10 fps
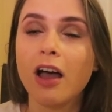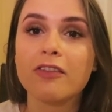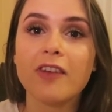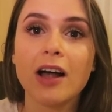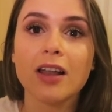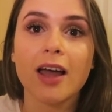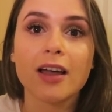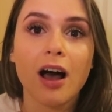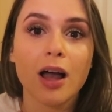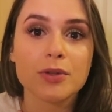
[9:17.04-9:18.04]
felt
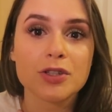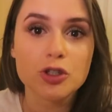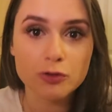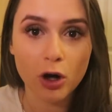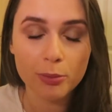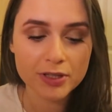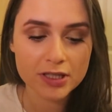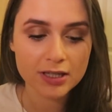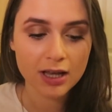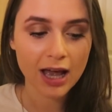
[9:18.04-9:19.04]
like I was
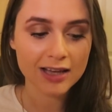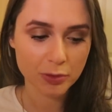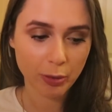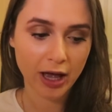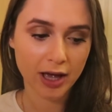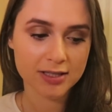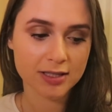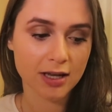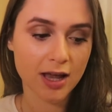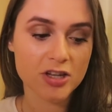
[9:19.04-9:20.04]
dropped as a
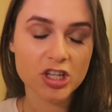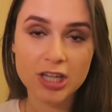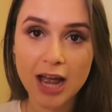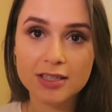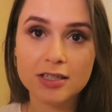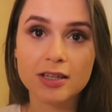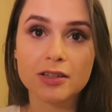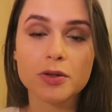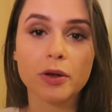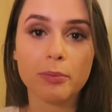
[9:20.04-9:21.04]
person and shattered
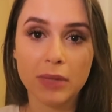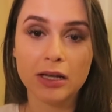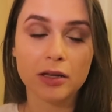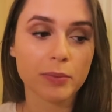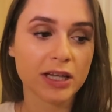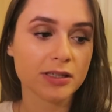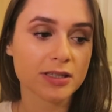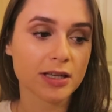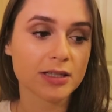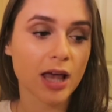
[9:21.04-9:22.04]
into a million
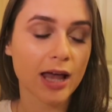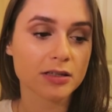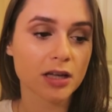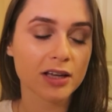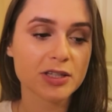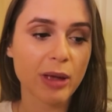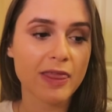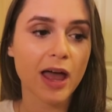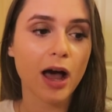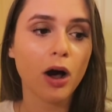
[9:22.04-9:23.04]
pieces. And I
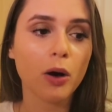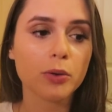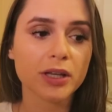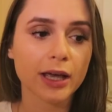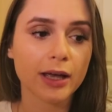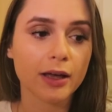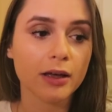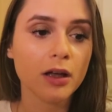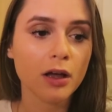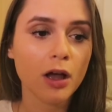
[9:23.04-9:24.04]
spent that whole
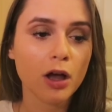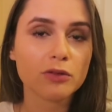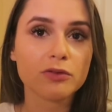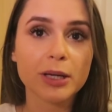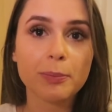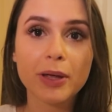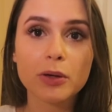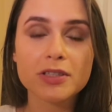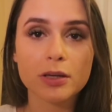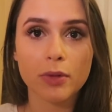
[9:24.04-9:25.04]
year
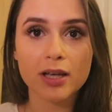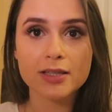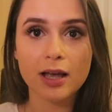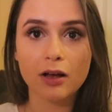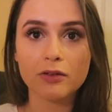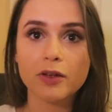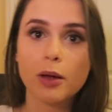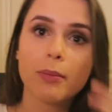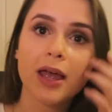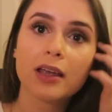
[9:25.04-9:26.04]
rebuilding myself,
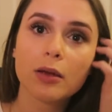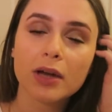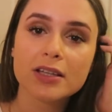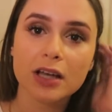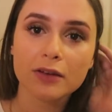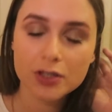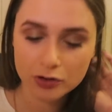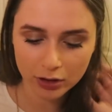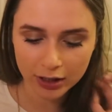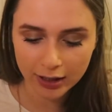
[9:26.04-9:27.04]
making myself
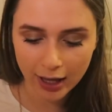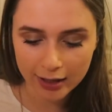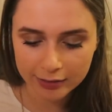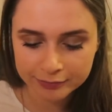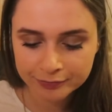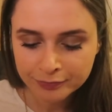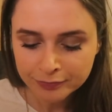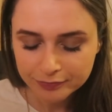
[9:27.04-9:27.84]
strong again,